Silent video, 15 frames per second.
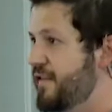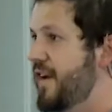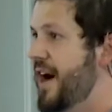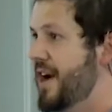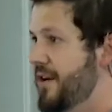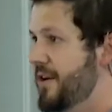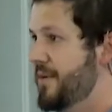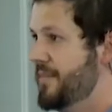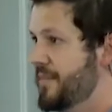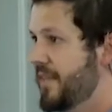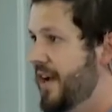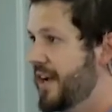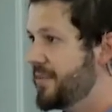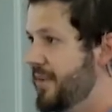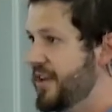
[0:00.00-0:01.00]
fire?
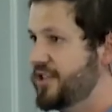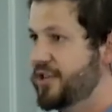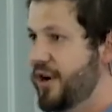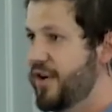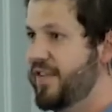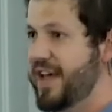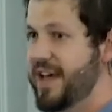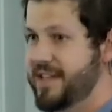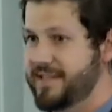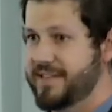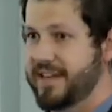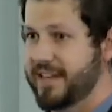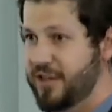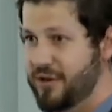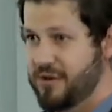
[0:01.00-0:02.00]
Like by show of hands,
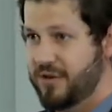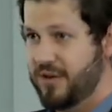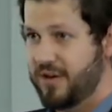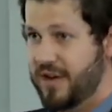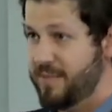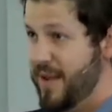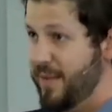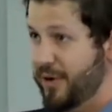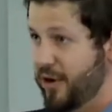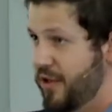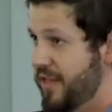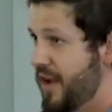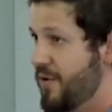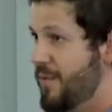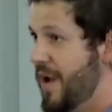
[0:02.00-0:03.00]
like you, you and maybe you're
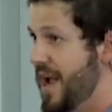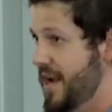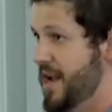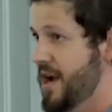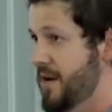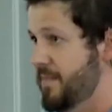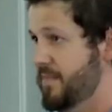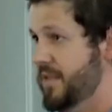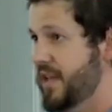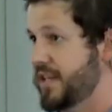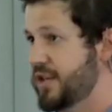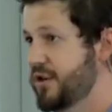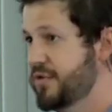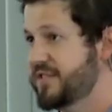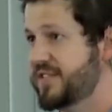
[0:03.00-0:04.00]
there right now.
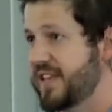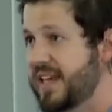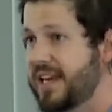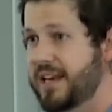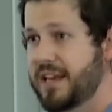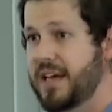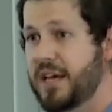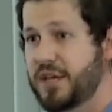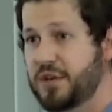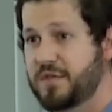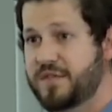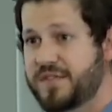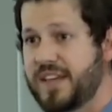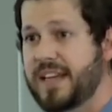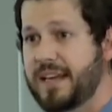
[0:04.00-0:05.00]
Like you've seen,
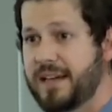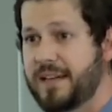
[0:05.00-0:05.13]
you've seen